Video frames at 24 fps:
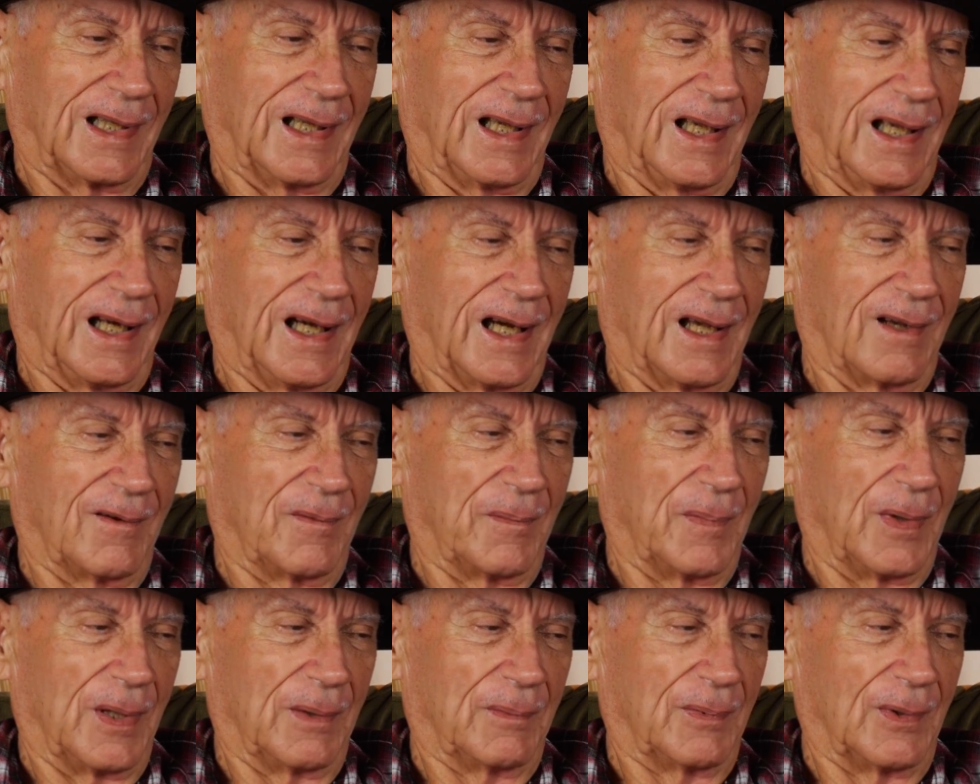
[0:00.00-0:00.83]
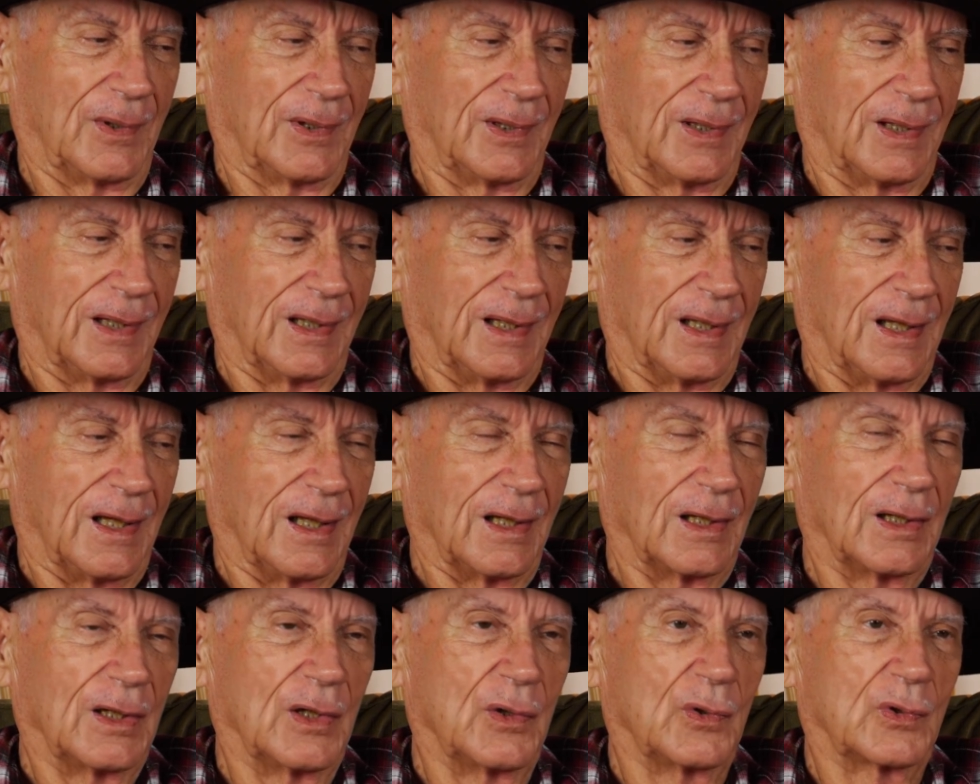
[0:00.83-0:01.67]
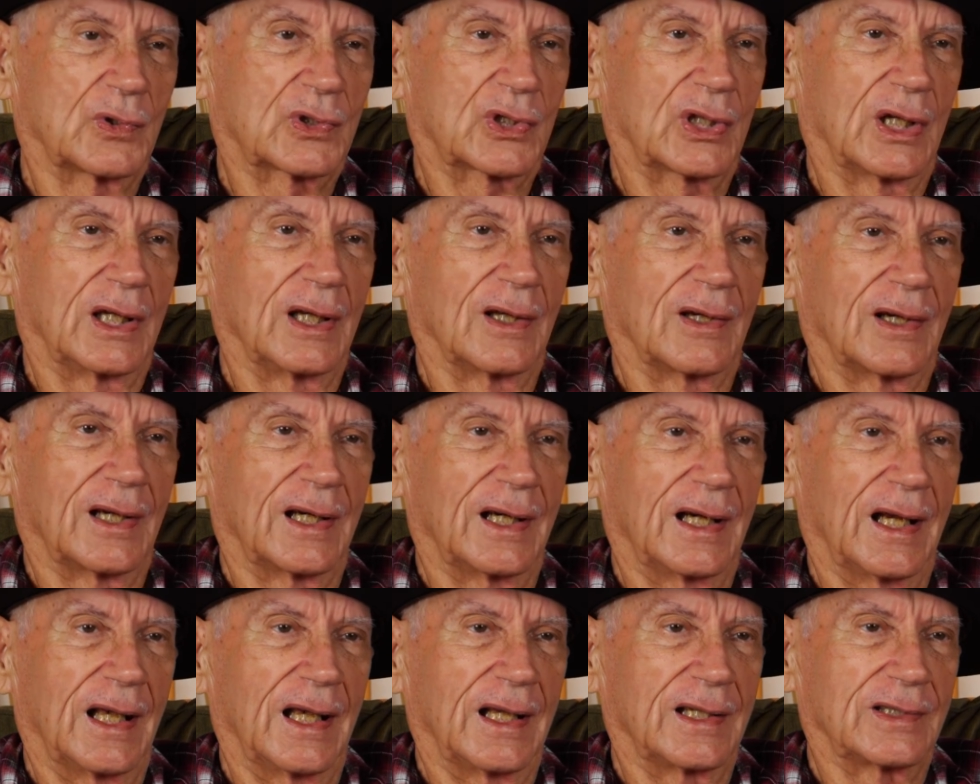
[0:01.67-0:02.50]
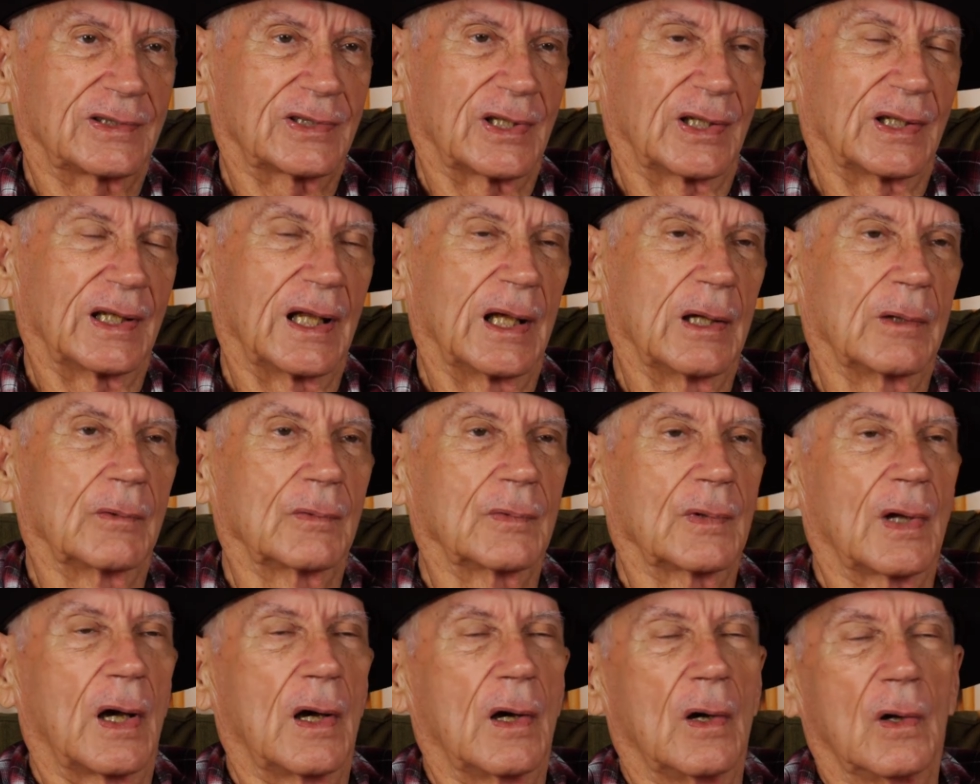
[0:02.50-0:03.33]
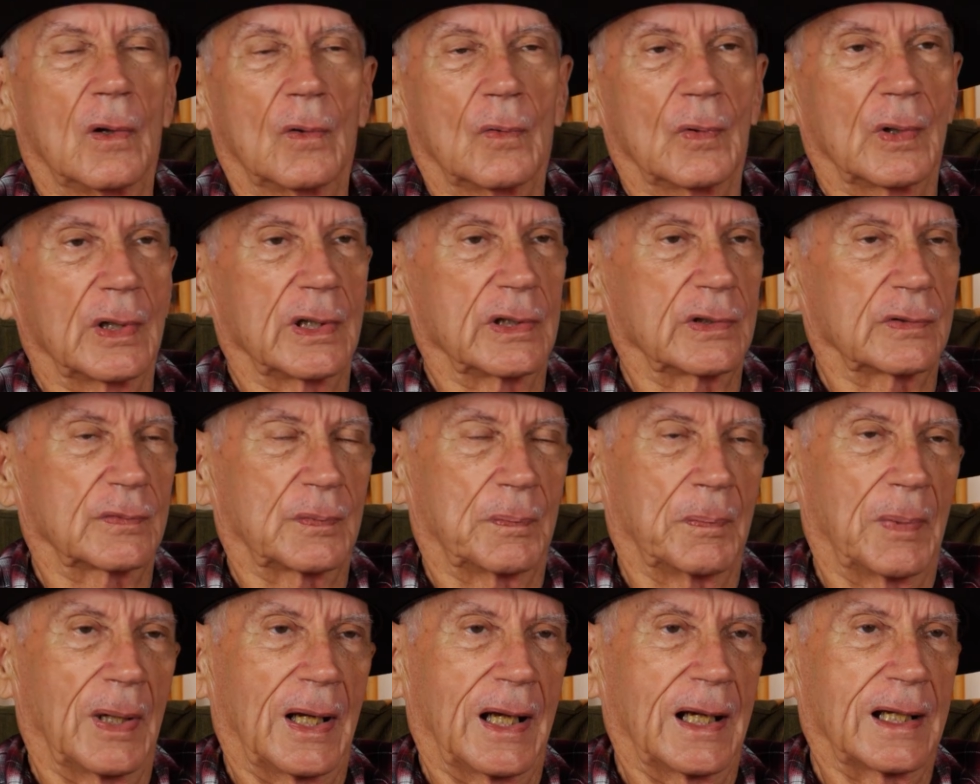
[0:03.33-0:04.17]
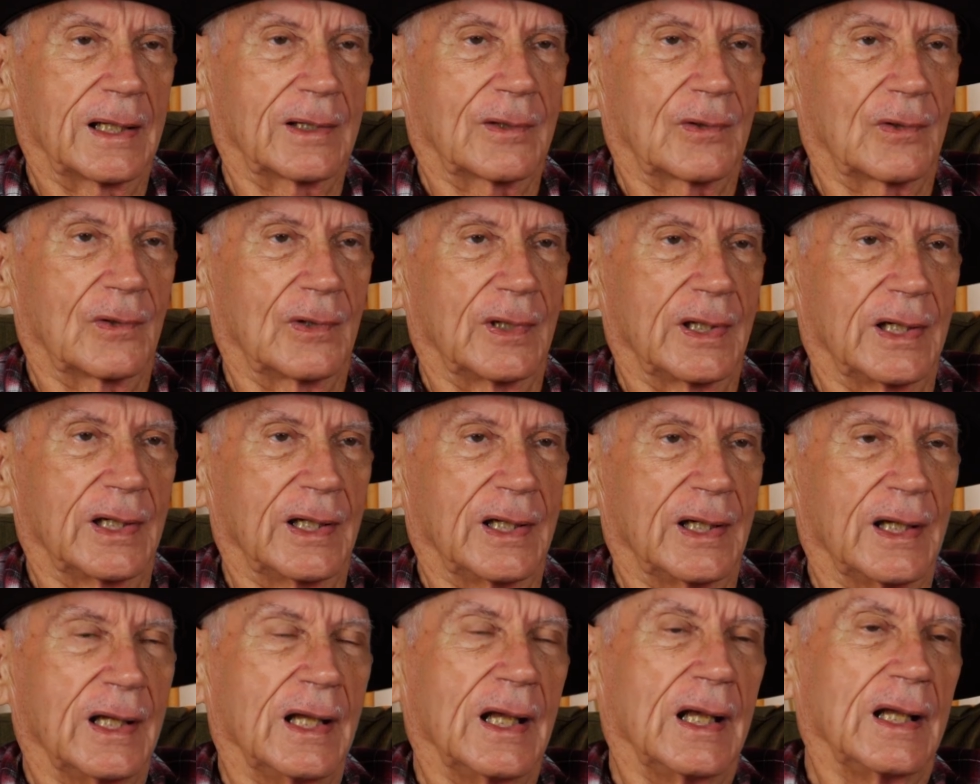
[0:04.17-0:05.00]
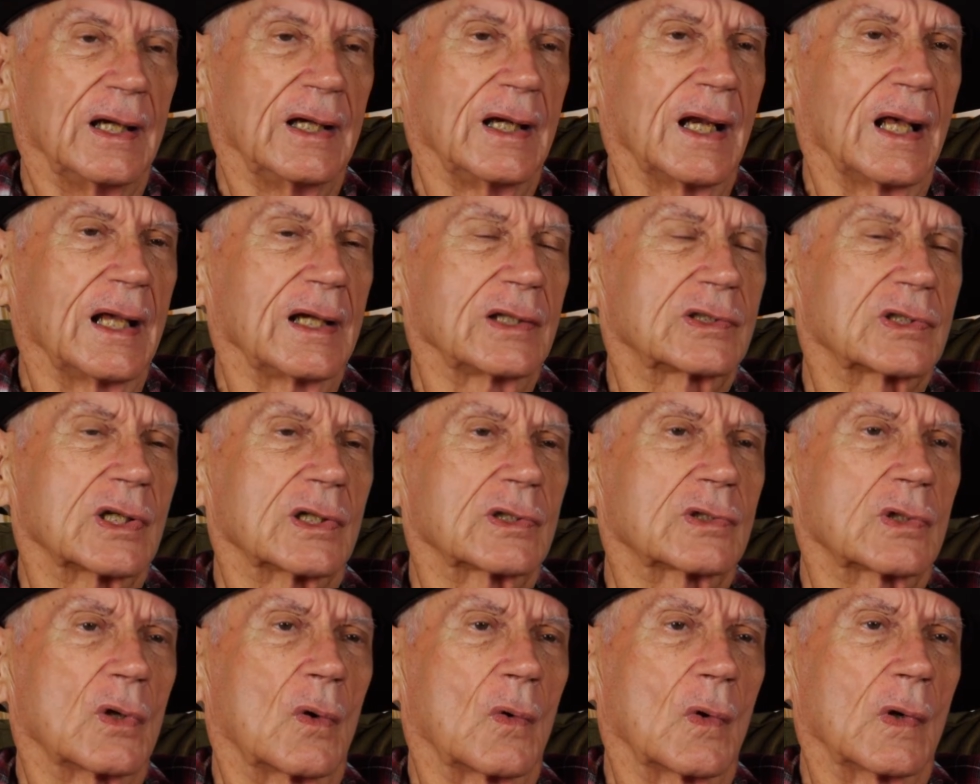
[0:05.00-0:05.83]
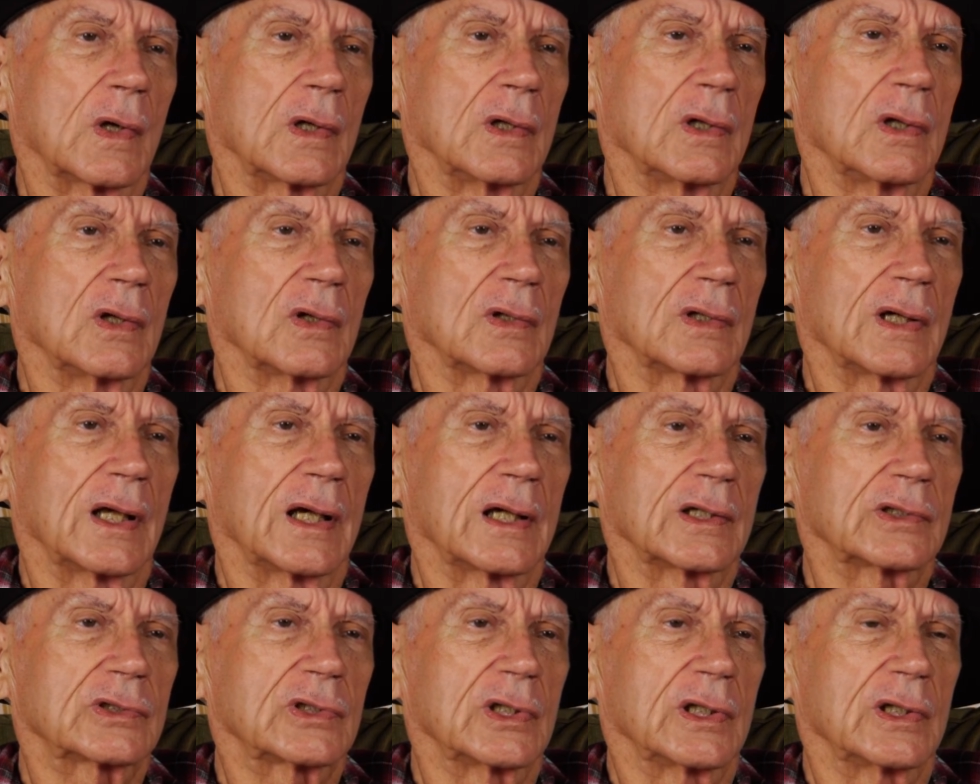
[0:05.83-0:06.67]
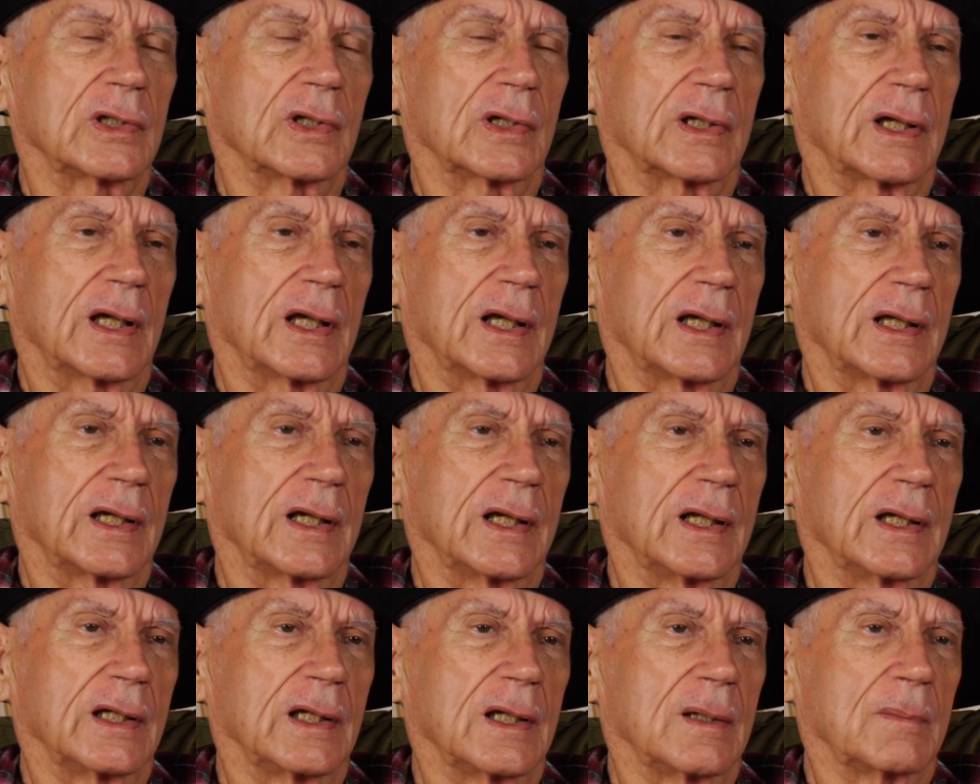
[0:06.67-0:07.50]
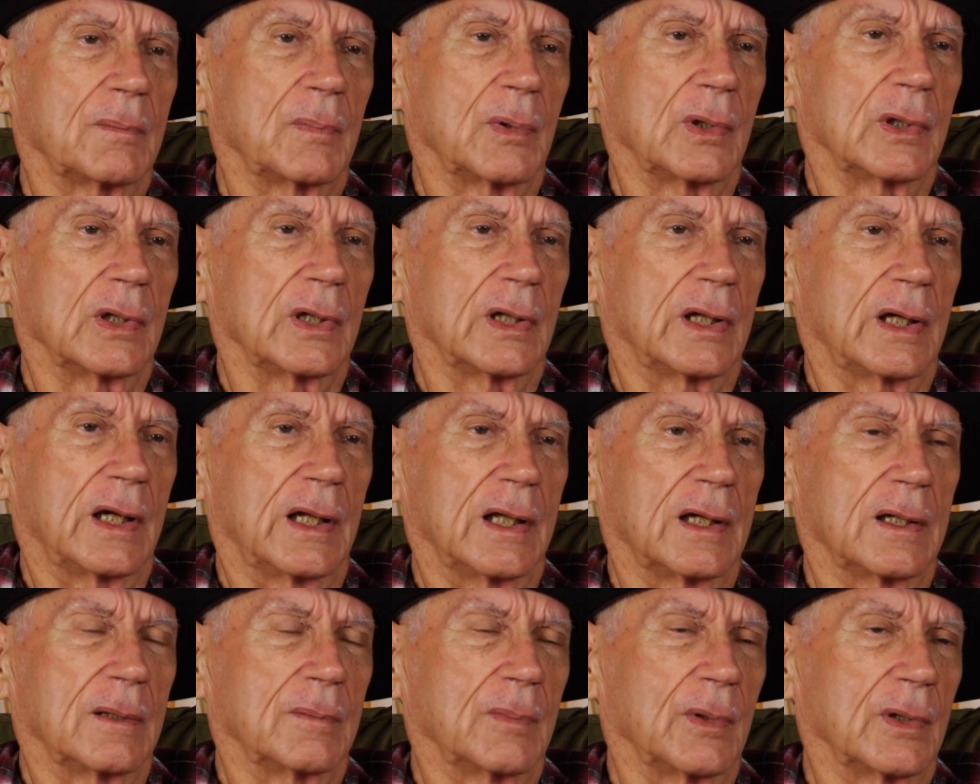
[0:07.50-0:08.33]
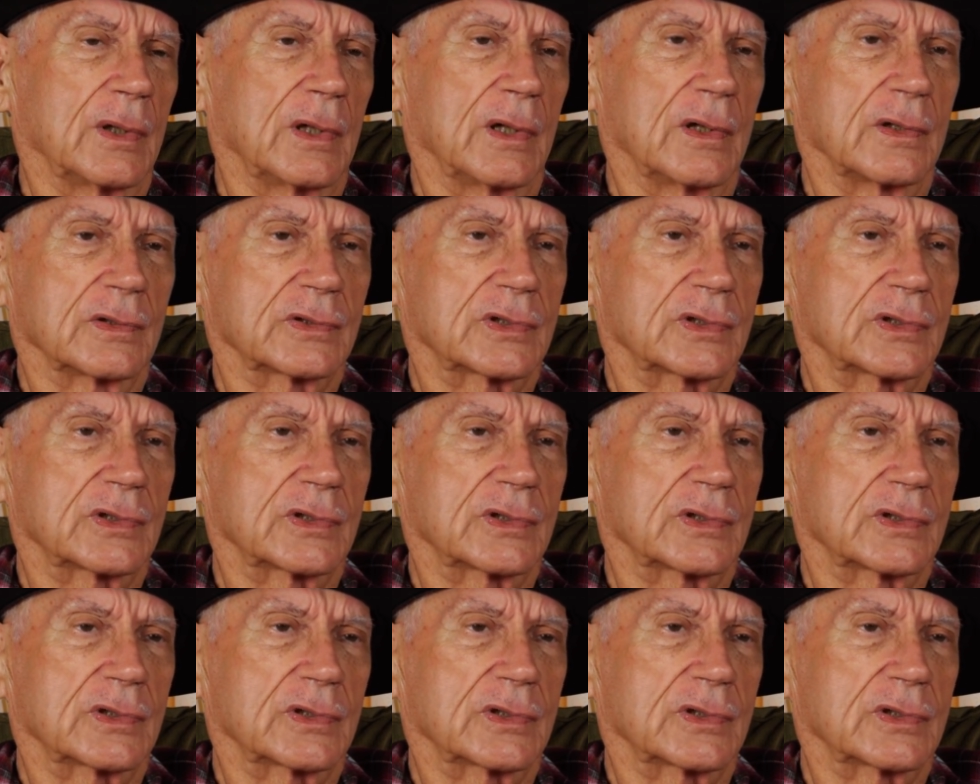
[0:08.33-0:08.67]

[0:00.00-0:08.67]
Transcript: And I remember Lucille and Nancy, they were always Black Creek. Nancy sort of looked like she could have had Indian blood in her, but her